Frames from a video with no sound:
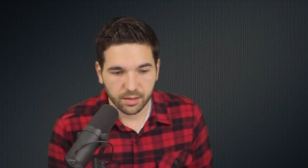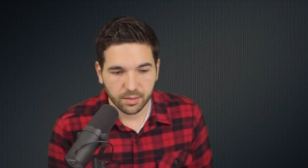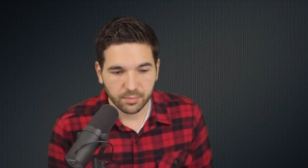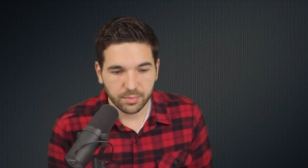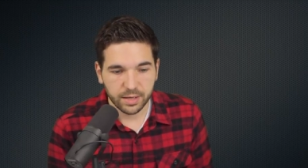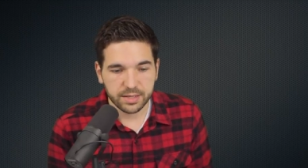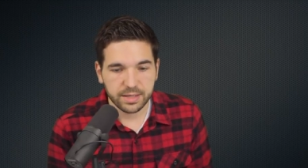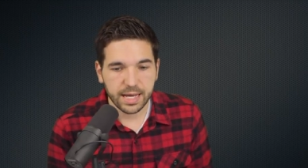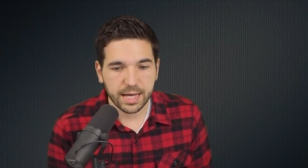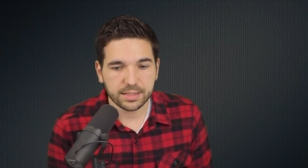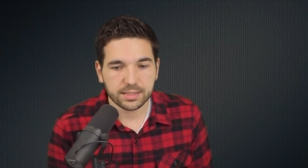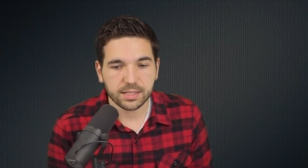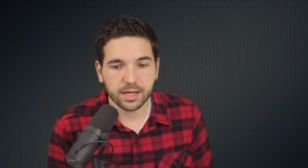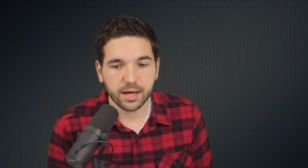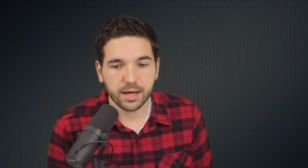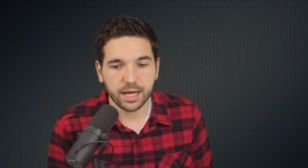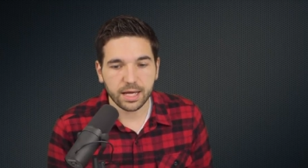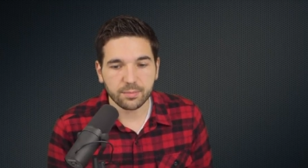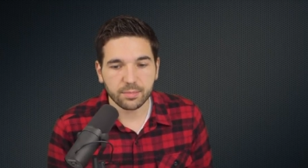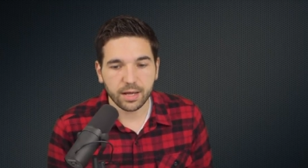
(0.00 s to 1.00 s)
By that
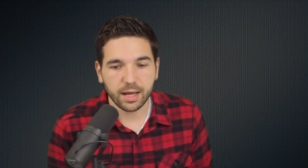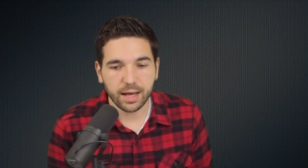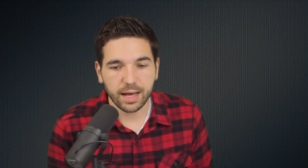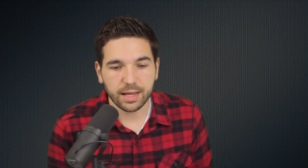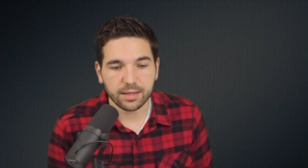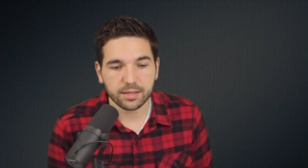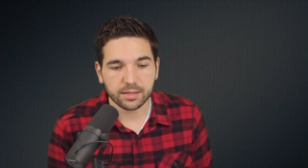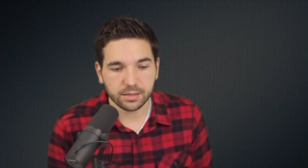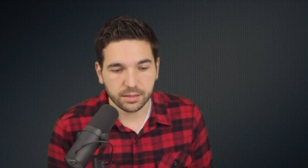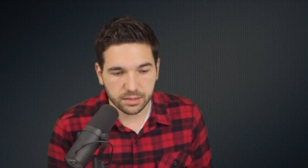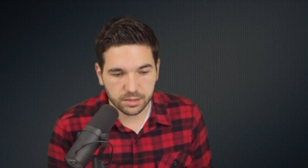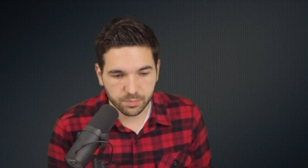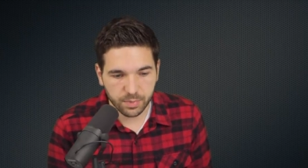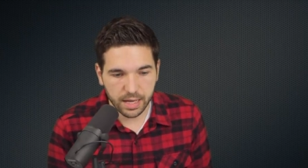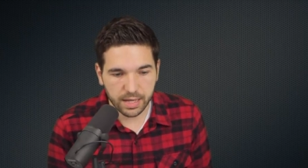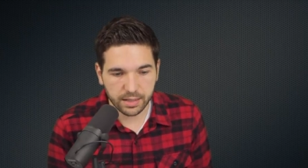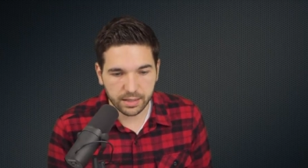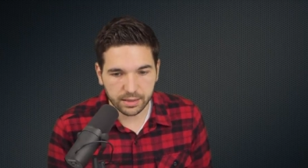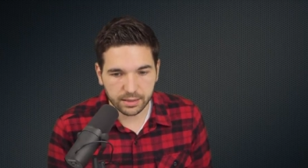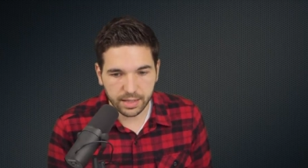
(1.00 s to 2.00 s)
time, I think he's
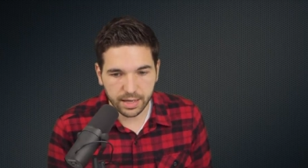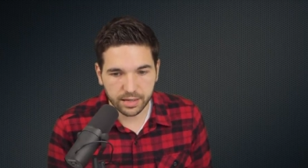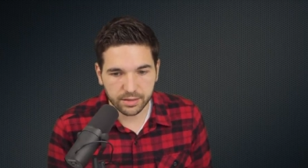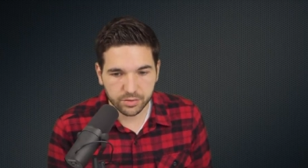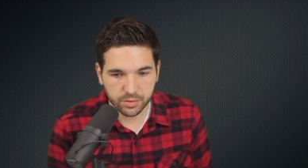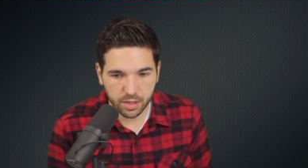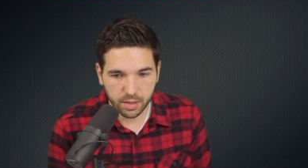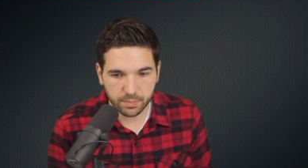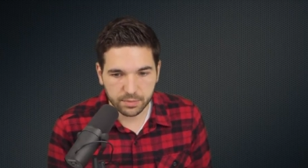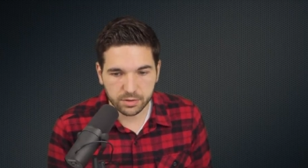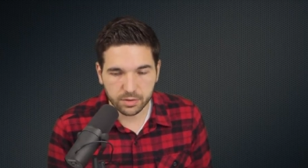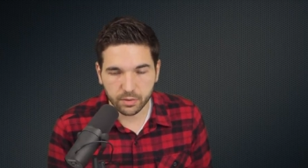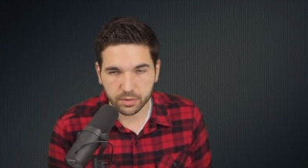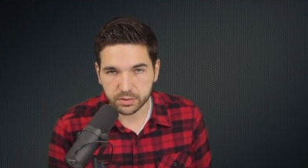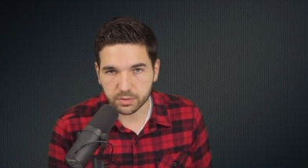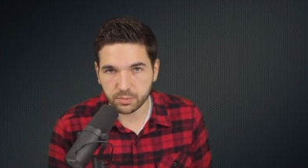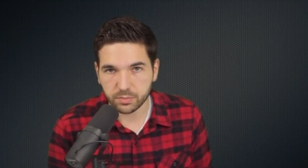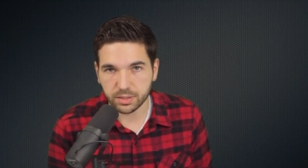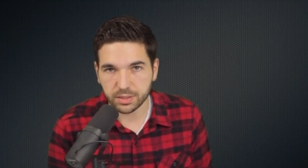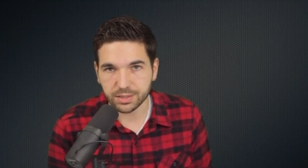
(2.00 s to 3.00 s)
betting that Trump is
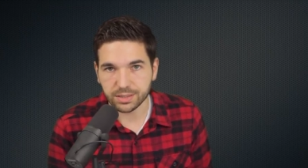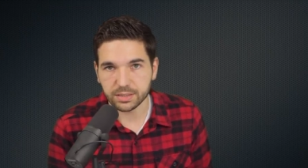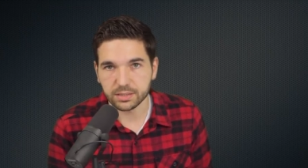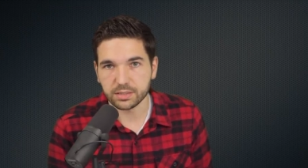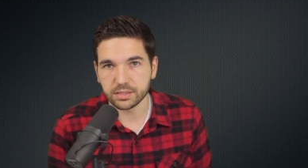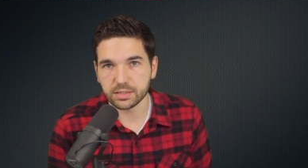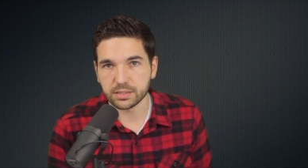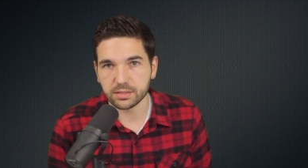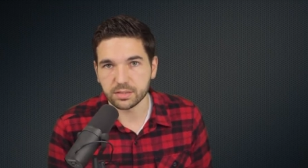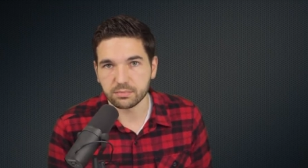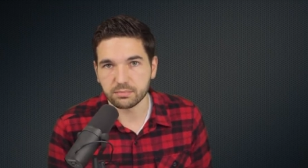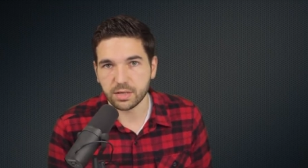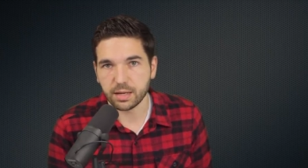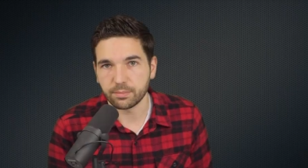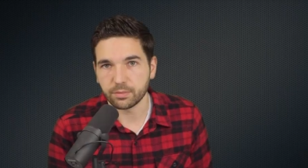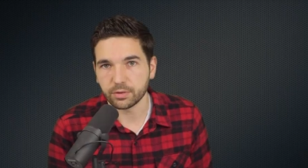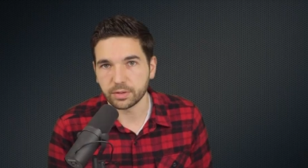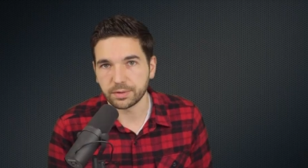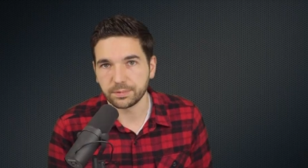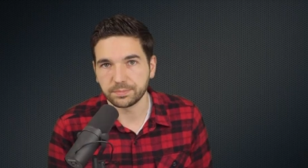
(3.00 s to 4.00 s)
going to be a distant
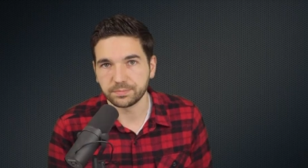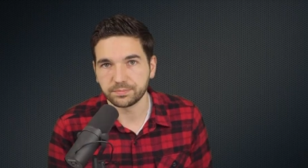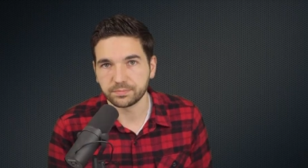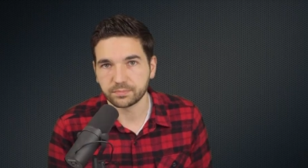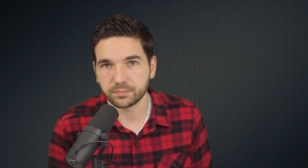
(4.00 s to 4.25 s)
memory.